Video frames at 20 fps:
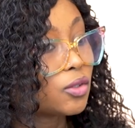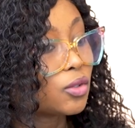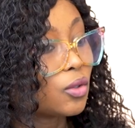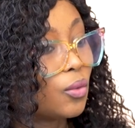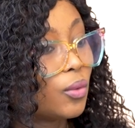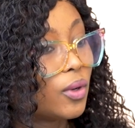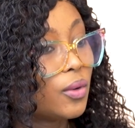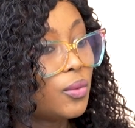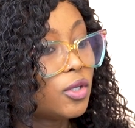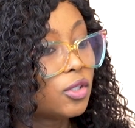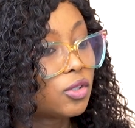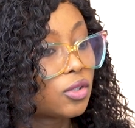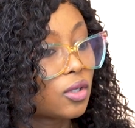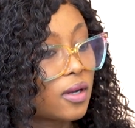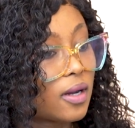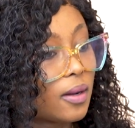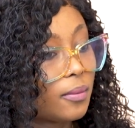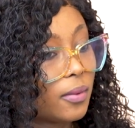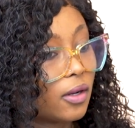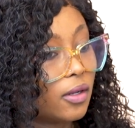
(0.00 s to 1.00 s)
So when we
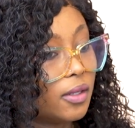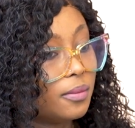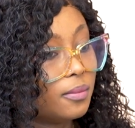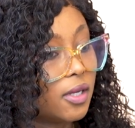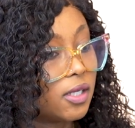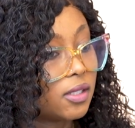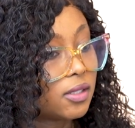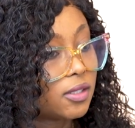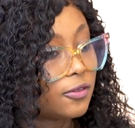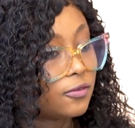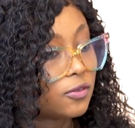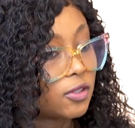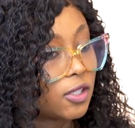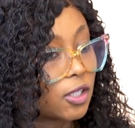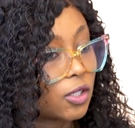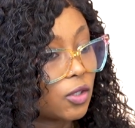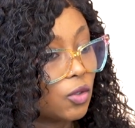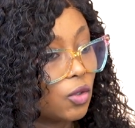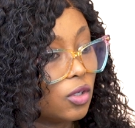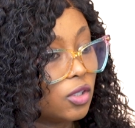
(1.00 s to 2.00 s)
talk about immersive
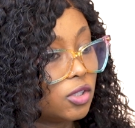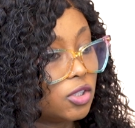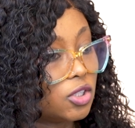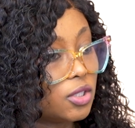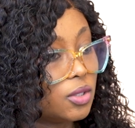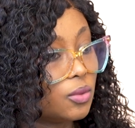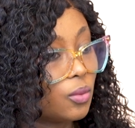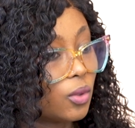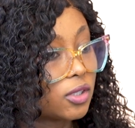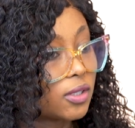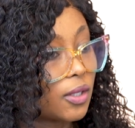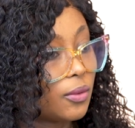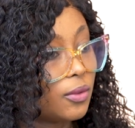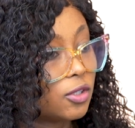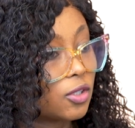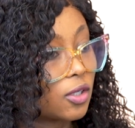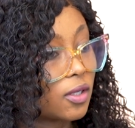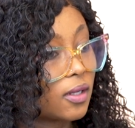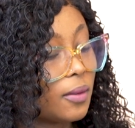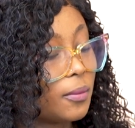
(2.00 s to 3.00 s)
technology, what are
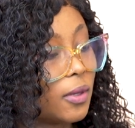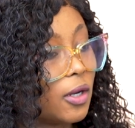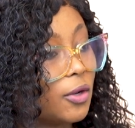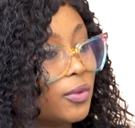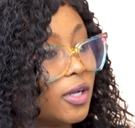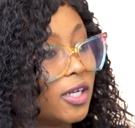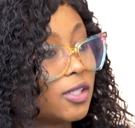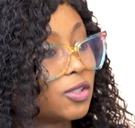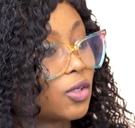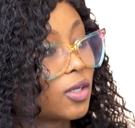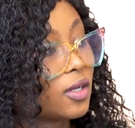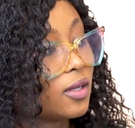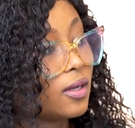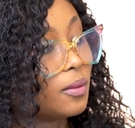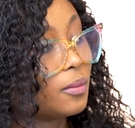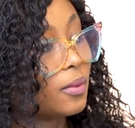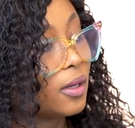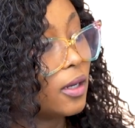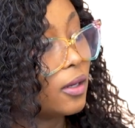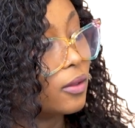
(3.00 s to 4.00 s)
we talking about? We are talking
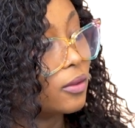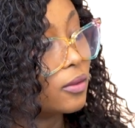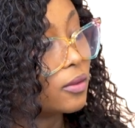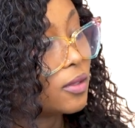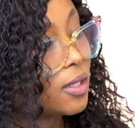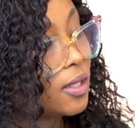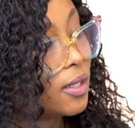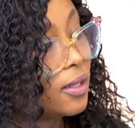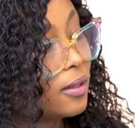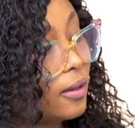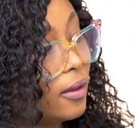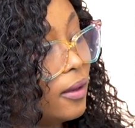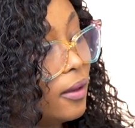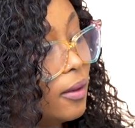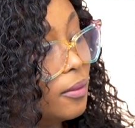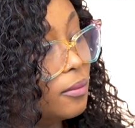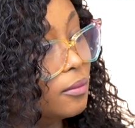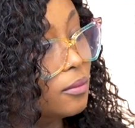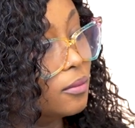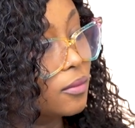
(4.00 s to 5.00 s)
about
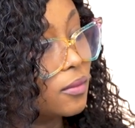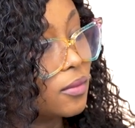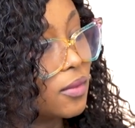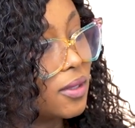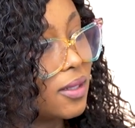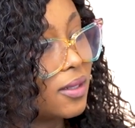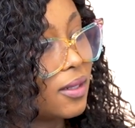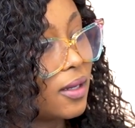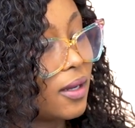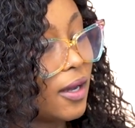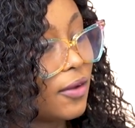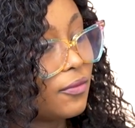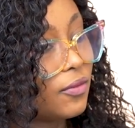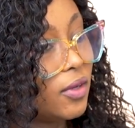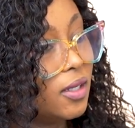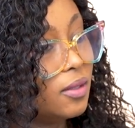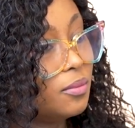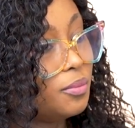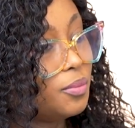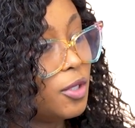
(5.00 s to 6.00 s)

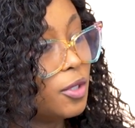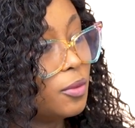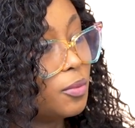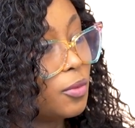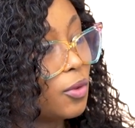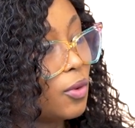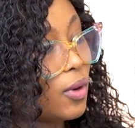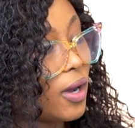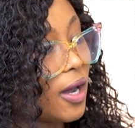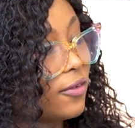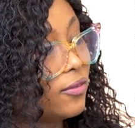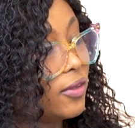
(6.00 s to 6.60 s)
having people